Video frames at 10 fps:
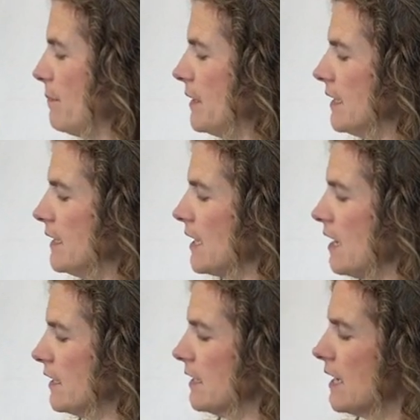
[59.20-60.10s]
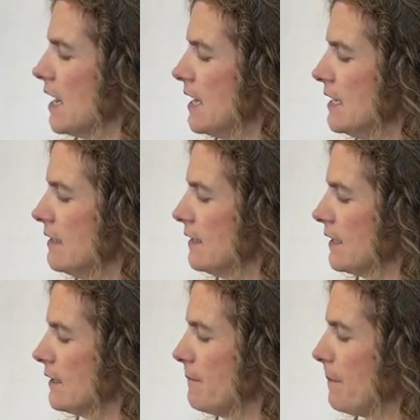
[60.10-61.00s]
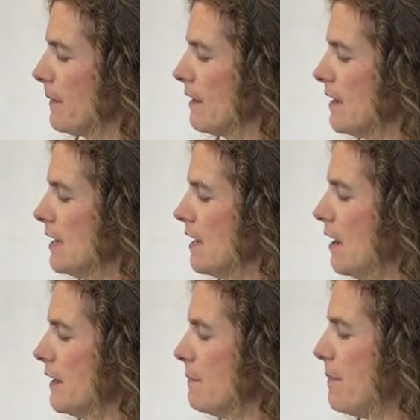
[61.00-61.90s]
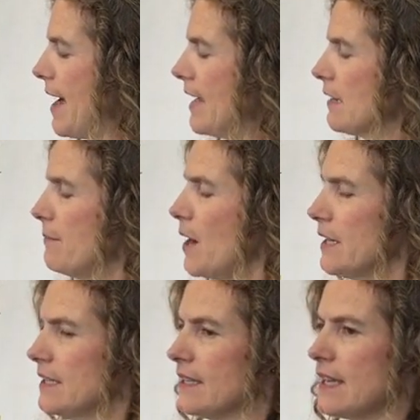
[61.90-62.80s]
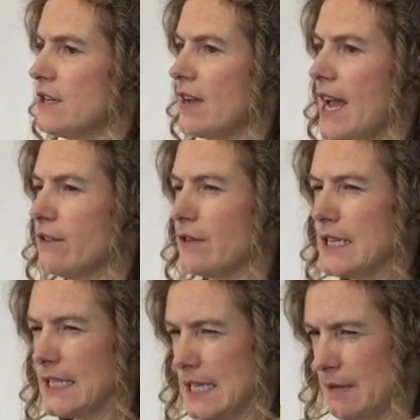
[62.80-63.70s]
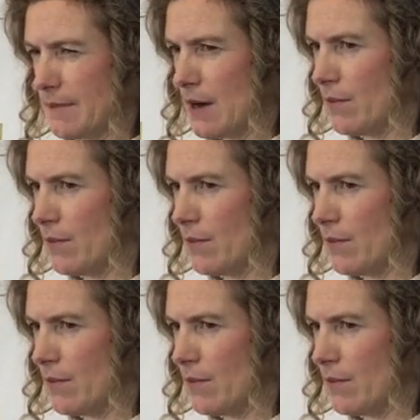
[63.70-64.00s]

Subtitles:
but the dotted lines are the back bodice, and you can't really see them that